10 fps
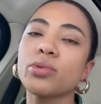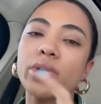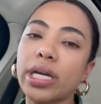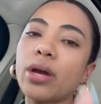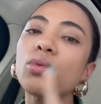But
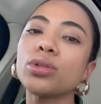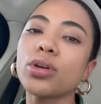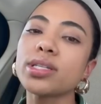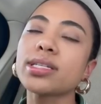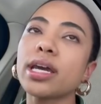what I will
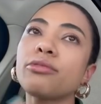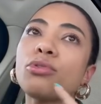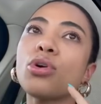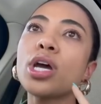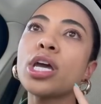not stand
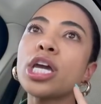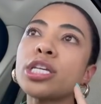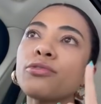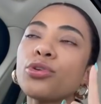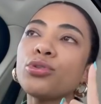for
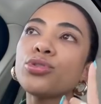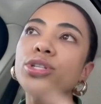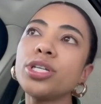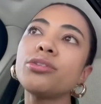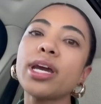is for you to
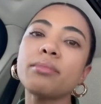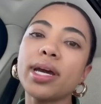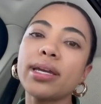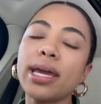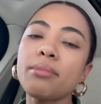degrade
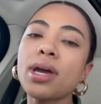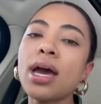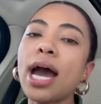my name.